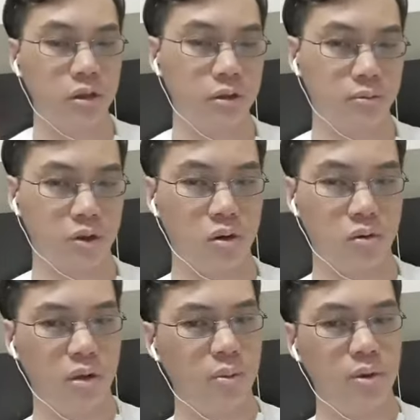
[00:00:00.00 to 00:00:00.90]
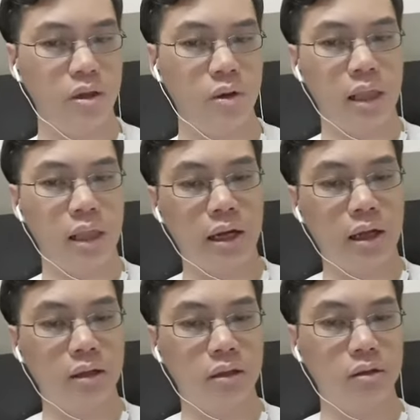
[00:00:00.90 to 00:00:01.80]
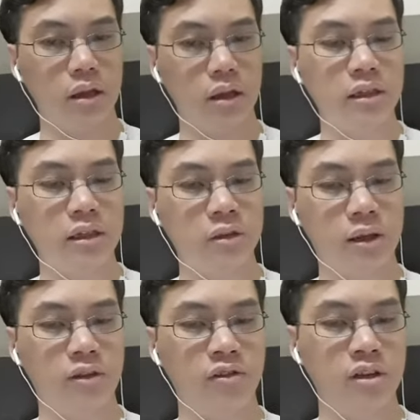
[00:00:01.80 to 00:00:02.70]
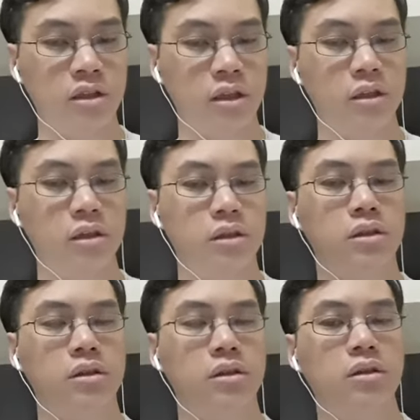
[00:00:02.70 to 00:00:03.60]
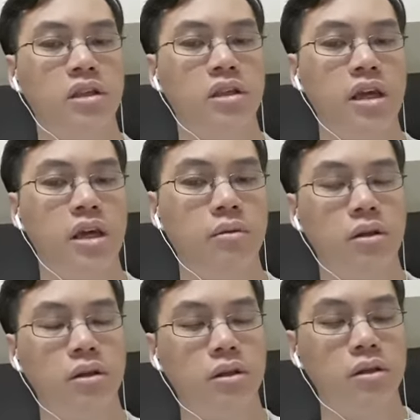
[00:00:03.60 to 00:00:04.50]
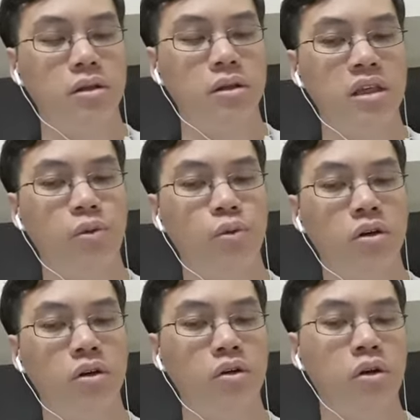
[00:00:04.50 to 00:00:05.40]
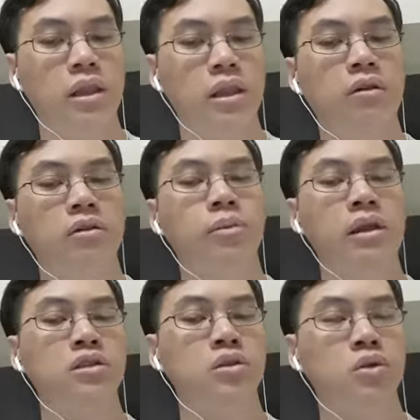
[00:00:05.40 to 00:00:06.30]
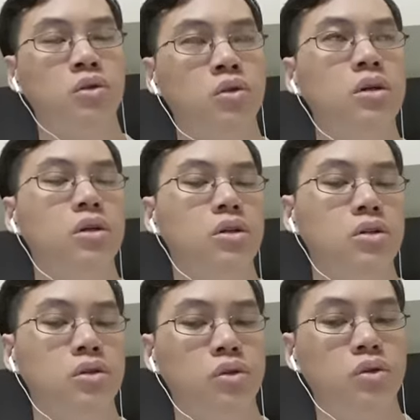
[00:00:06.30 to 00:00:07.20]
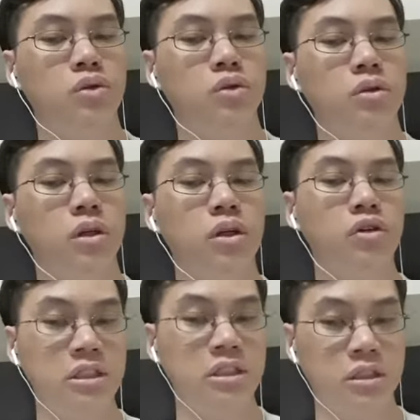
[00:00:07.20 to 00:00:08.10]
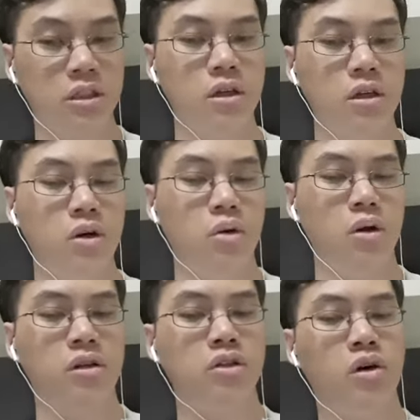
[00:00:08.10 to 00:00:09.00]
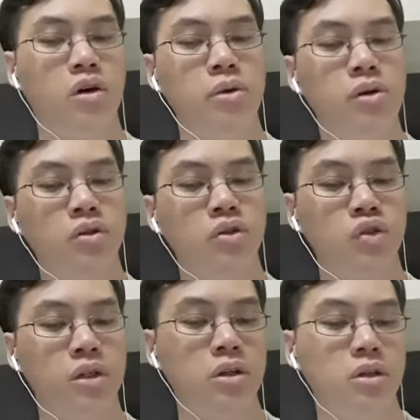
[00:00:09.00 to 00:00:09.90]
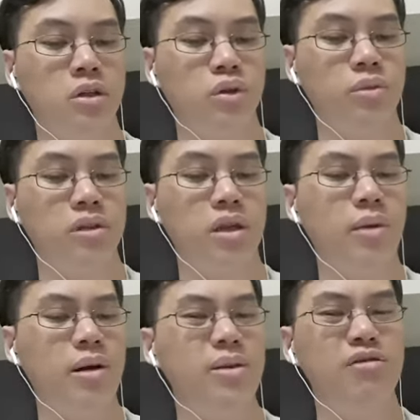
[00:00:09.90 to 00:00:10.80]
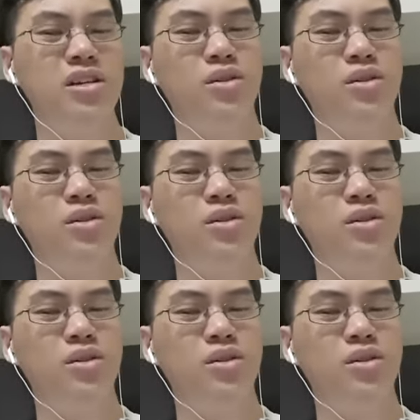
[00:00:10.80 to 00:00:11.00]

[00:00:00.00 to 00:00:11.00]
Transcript: or maybe there were like other downtown activities that the D the, the, the DM could allow the players to do to increase quality score beyond three. So there might be a reason